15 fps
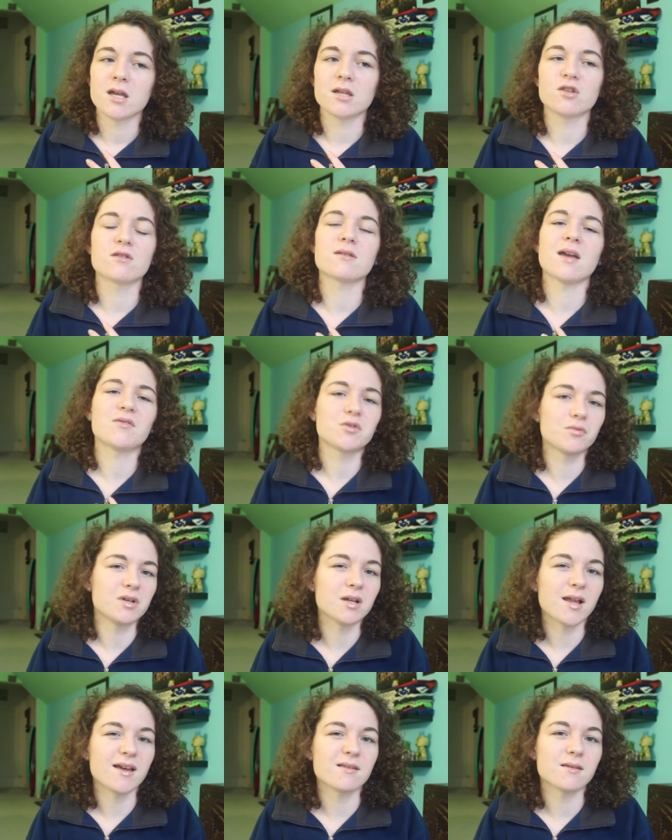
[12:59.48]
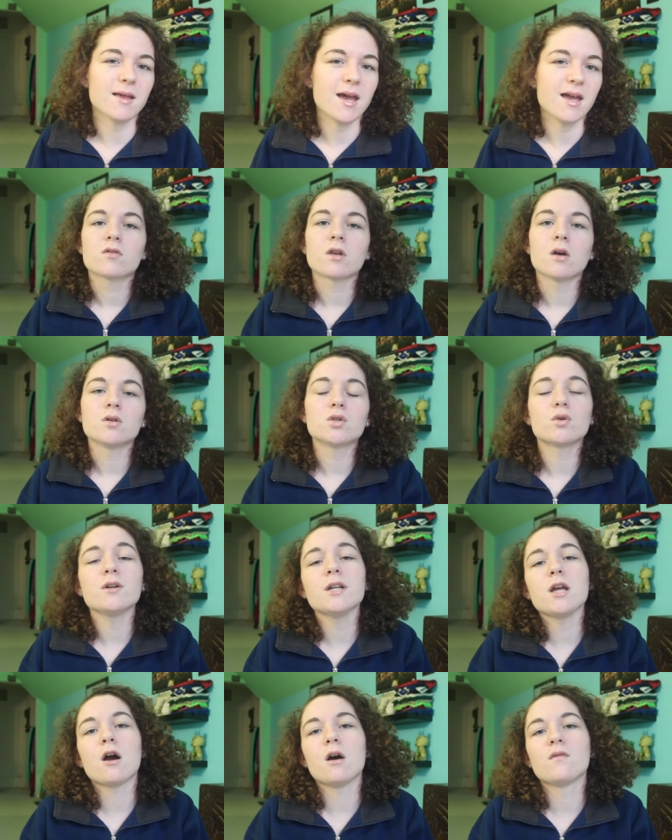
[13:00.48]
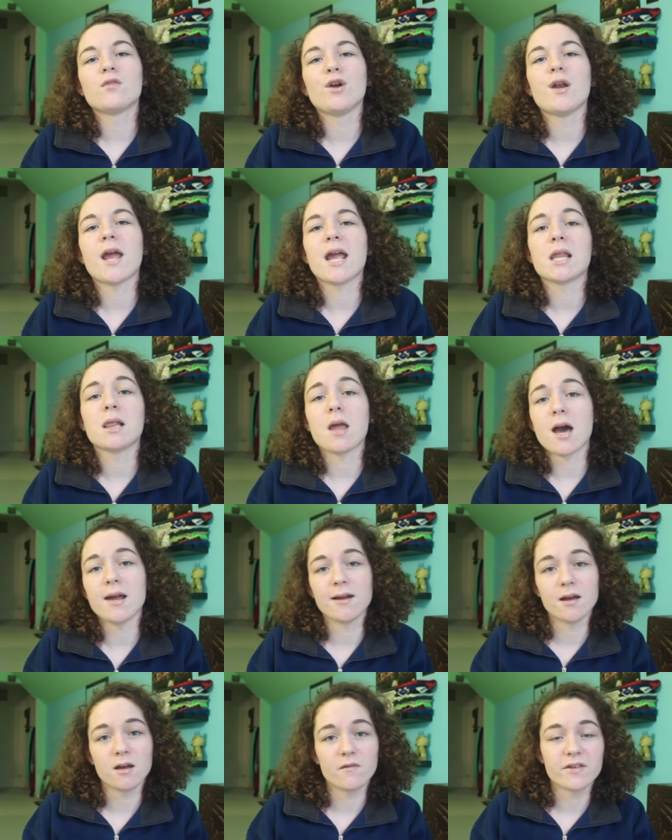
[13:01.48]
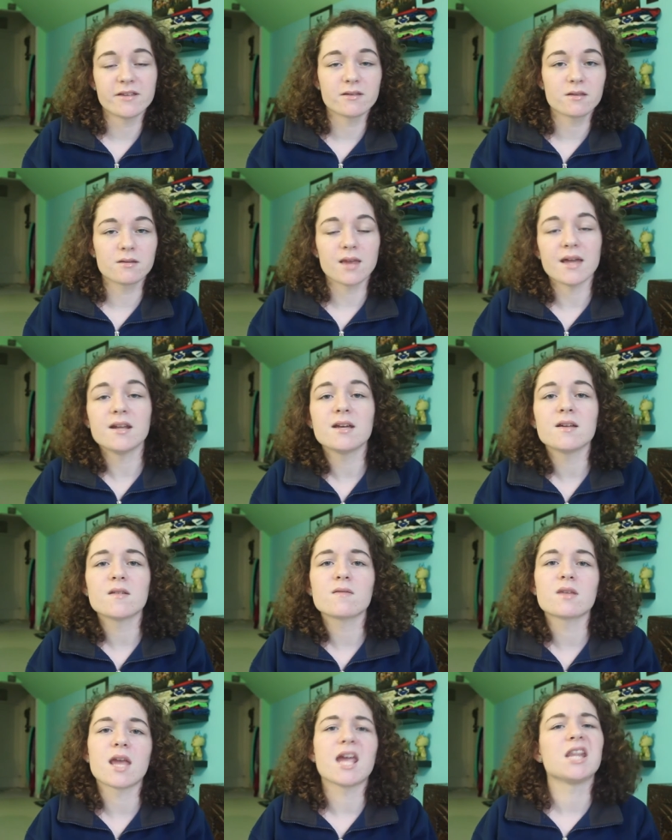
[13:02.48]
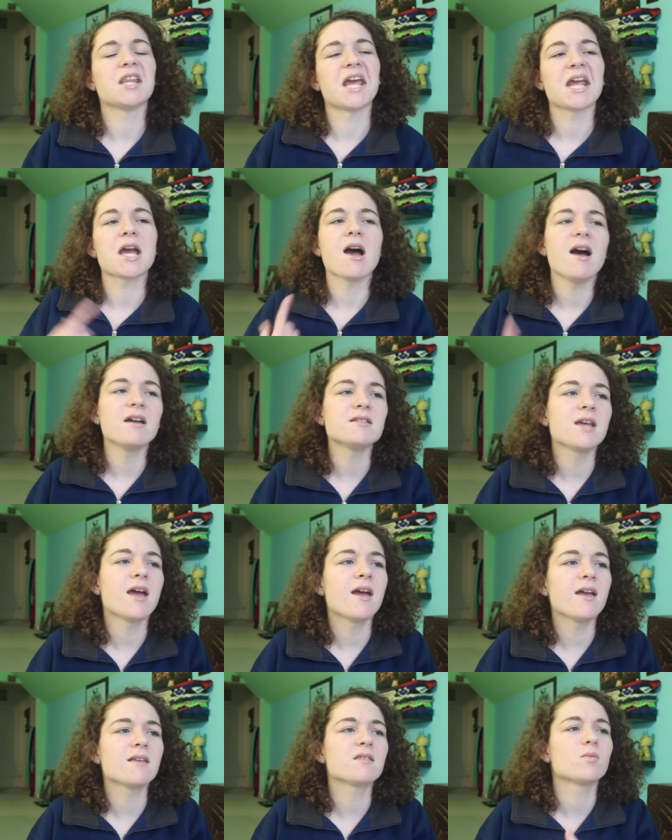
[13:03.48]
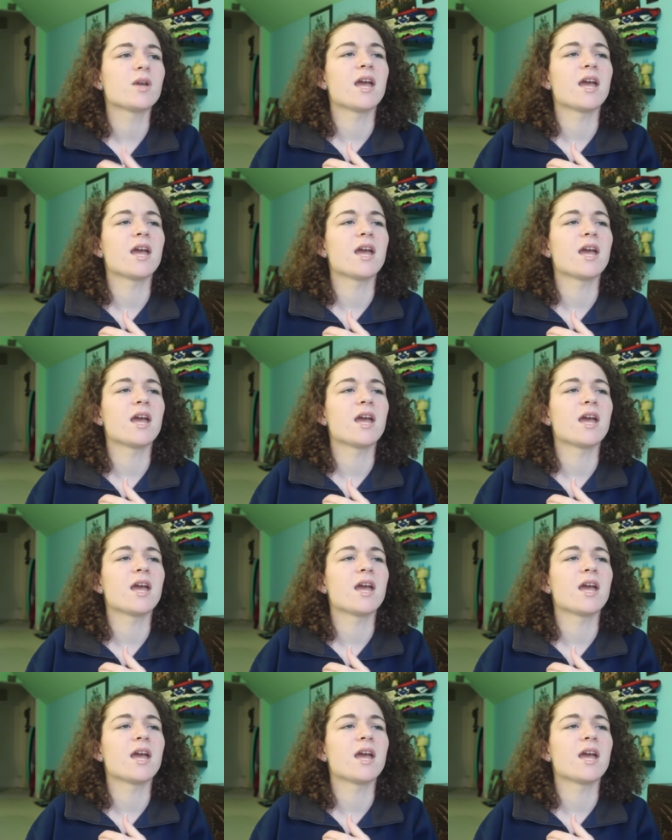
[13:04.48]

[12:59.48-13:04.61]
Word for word: You just have to realize that. So Dorney offered a lot of incentives and like contests.